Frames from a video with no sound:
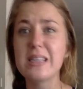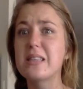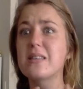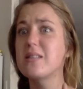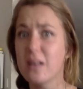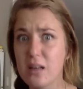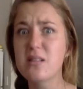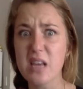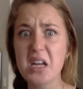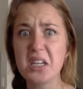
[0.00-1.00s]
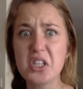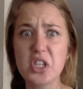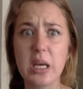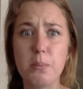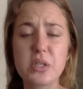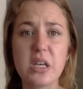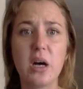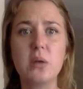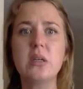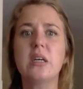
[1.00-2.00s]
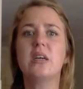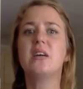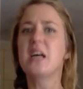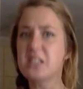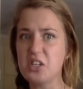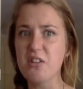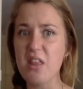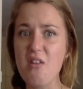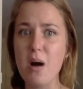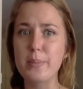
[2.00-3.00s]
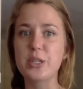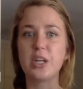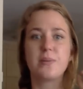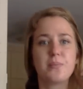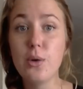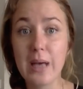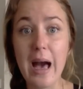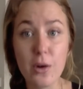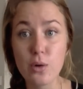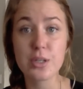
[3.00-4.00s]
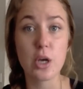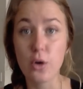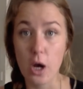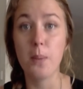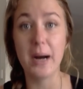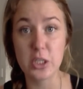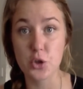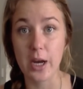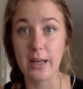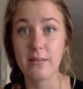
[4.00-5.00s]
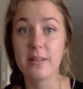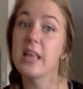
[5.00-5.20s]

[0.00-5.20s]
It's insanely cheap, so that's your other option. You can also go by train.